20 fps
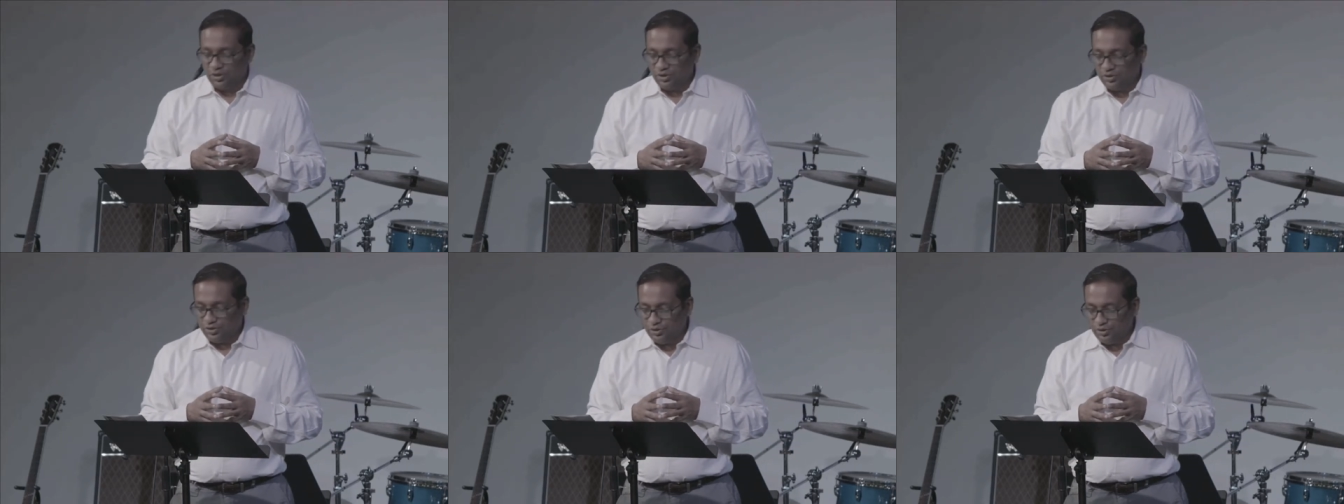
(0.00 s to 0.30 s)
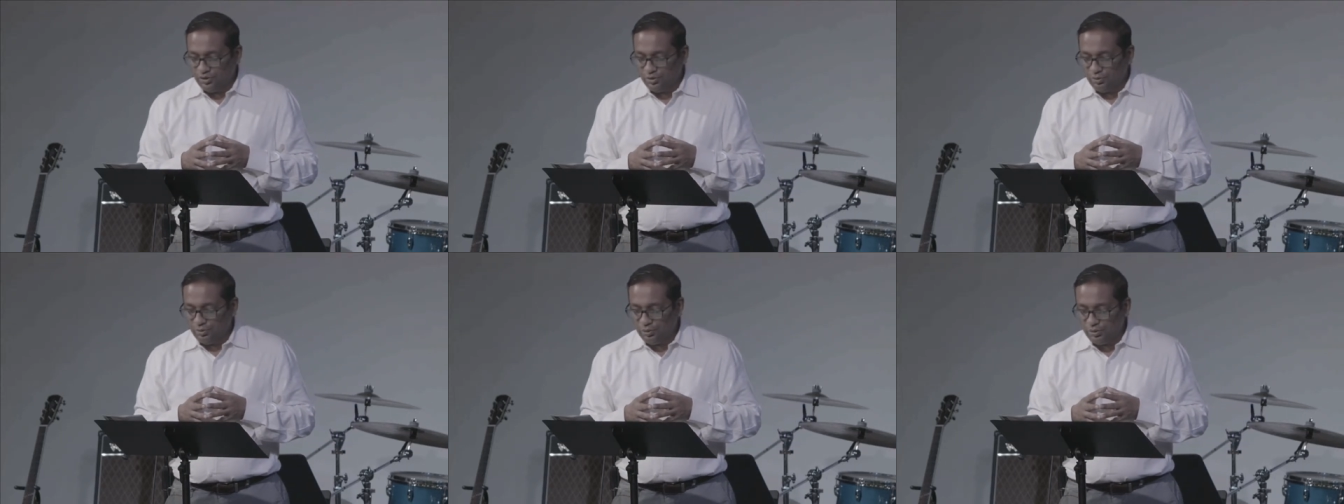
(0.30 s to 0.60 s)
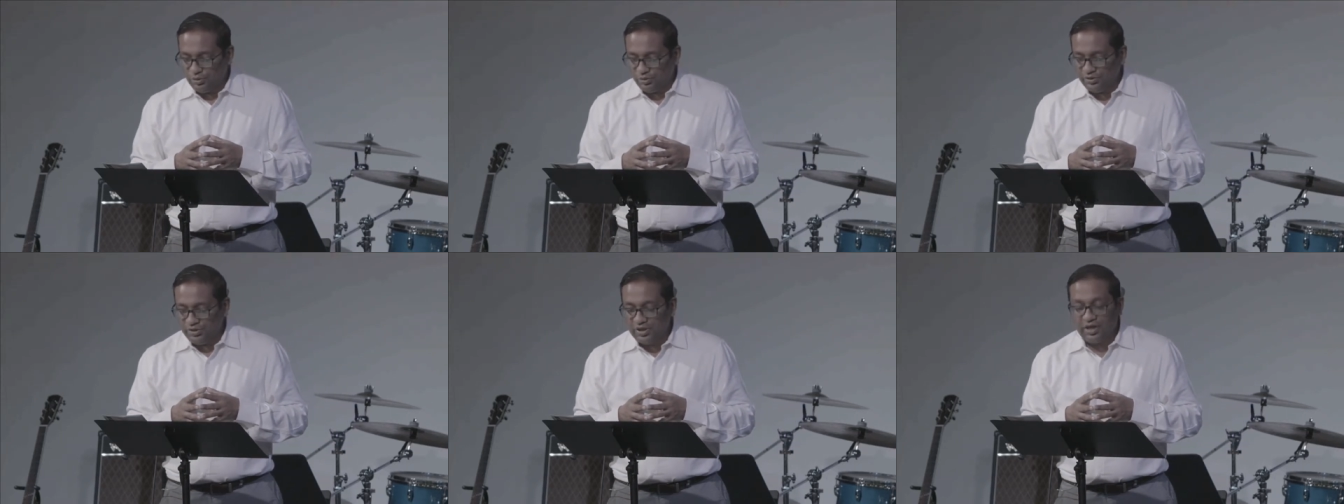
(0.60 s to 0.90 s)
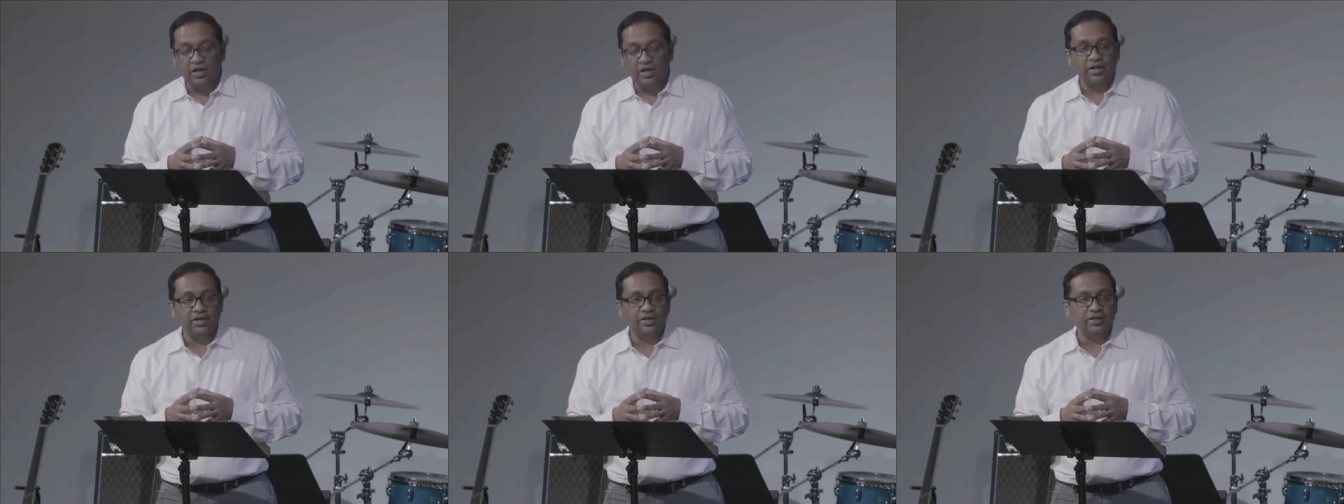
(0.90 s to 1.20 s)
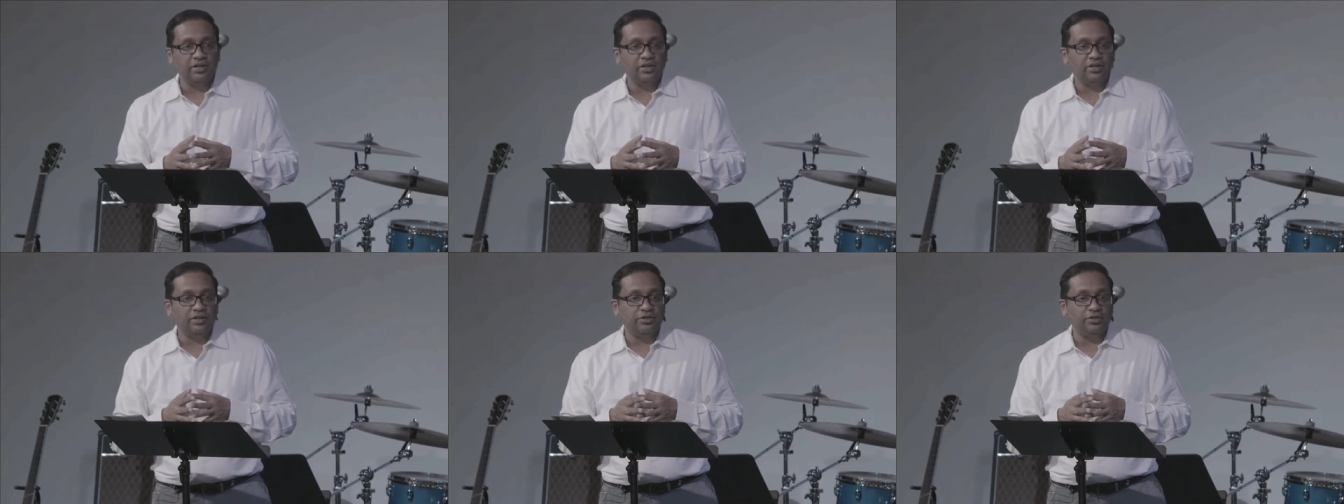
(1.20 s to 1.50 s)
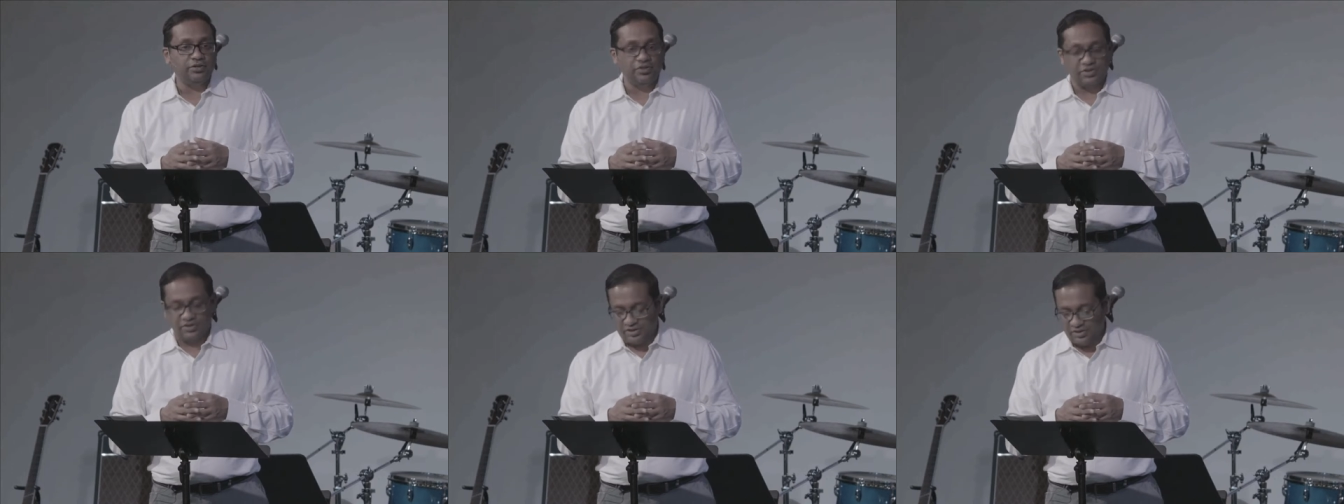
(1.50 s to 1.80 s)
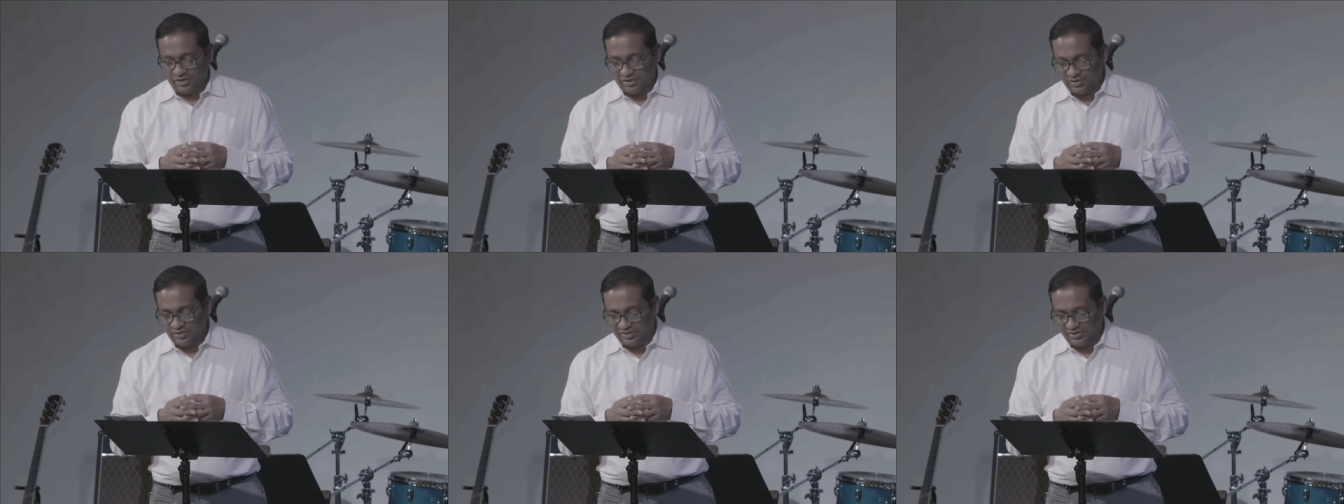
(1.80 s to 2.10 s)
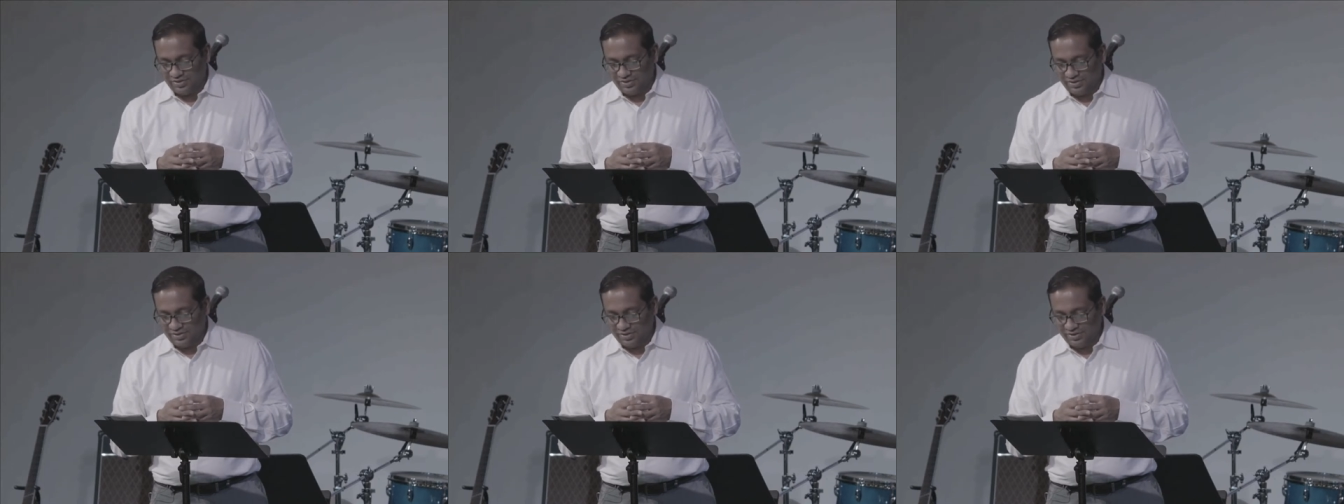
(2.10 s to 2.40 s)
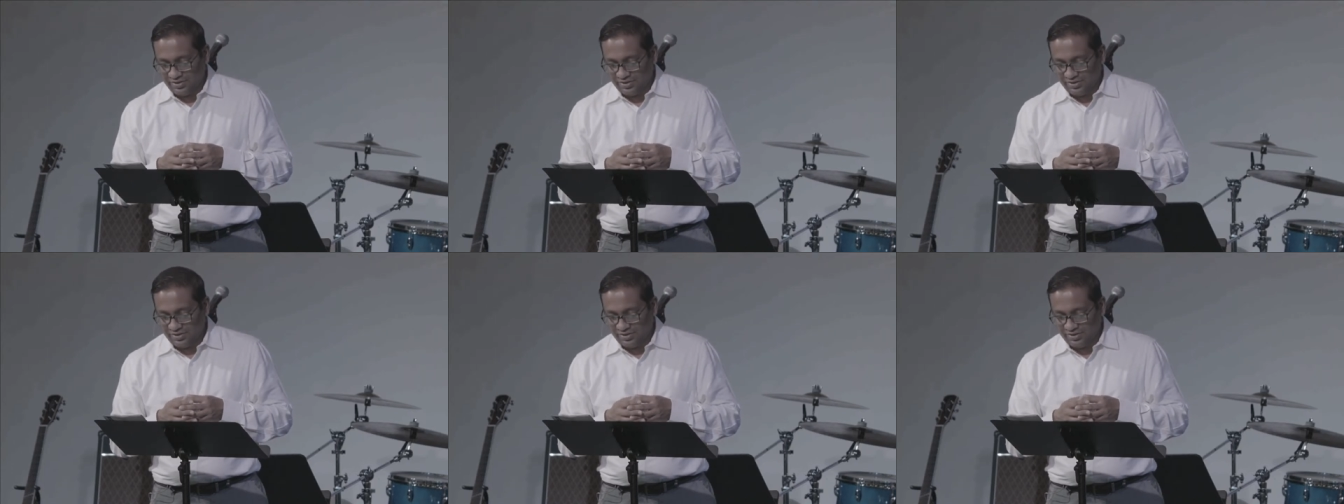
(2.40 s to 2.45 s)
you will die in your sins.